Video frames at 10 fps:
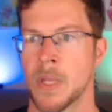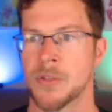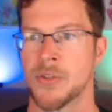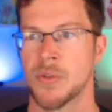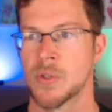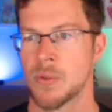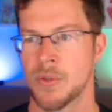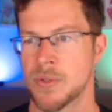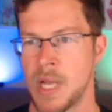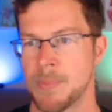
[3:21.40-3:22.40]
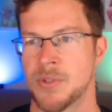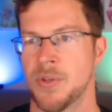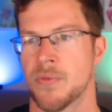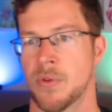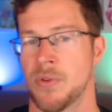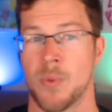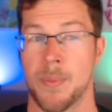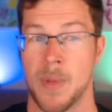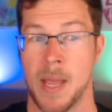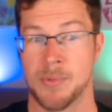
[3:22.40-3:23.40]
So there's an aptitude for, you
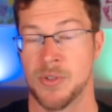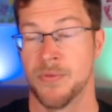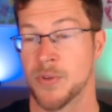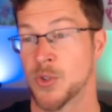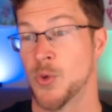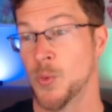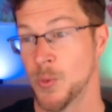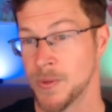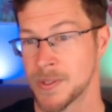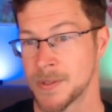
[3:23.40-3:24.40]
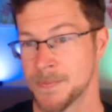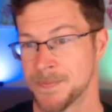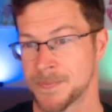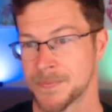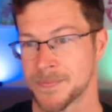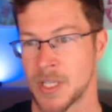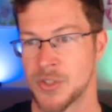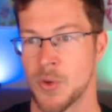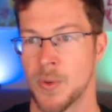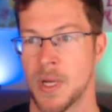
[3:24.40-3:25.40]
have aptitude for tools.
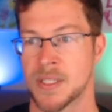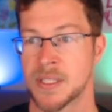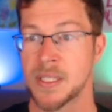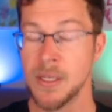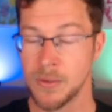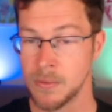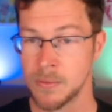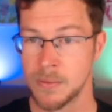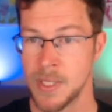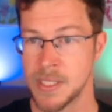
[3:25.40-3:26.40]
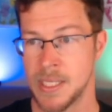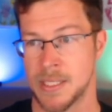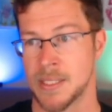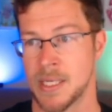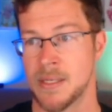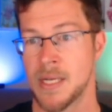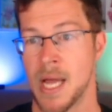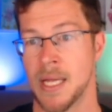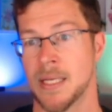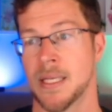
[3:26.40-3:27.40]
So a skill is in essence a
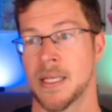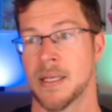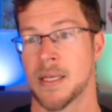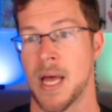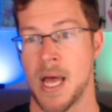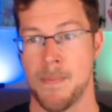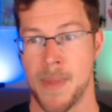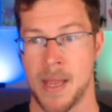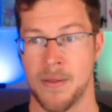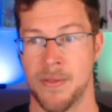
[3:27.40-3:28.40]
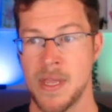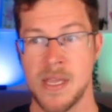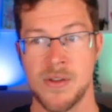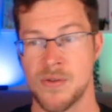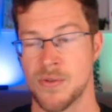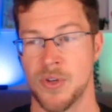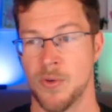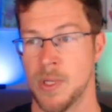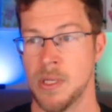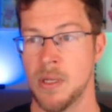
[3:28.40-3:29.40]
non-combat thing you're
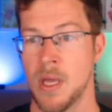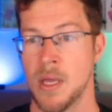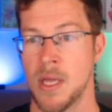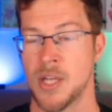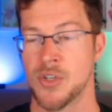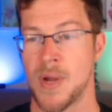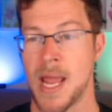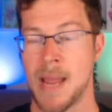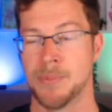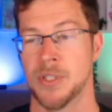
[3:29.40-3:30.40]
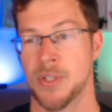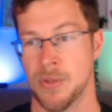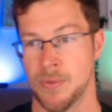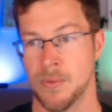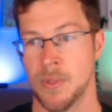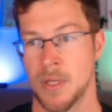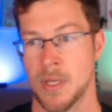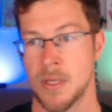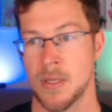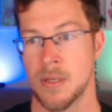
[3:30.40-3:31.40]
doing, and your aptitude
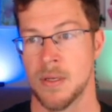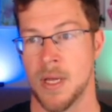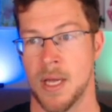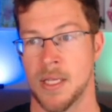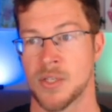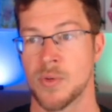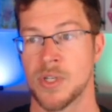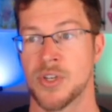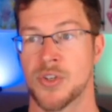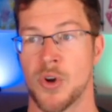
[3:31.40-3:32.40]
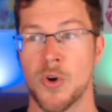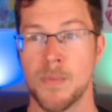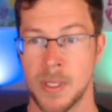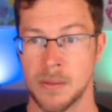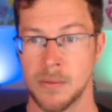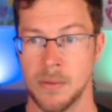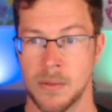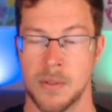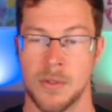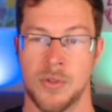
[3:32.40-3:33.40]
is going to determine
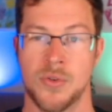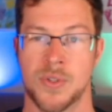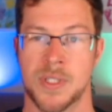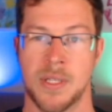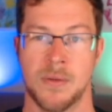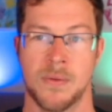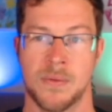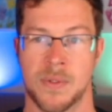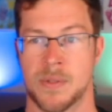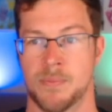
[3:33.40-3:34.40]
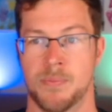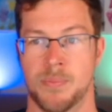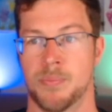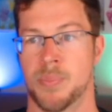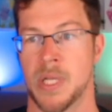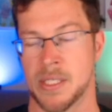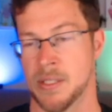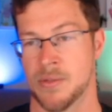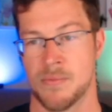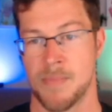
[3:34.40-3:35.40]
your skills
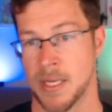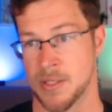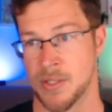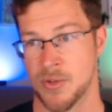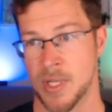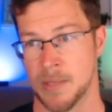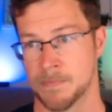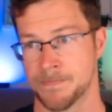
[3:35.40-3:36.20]
pluses and minuses you're getting.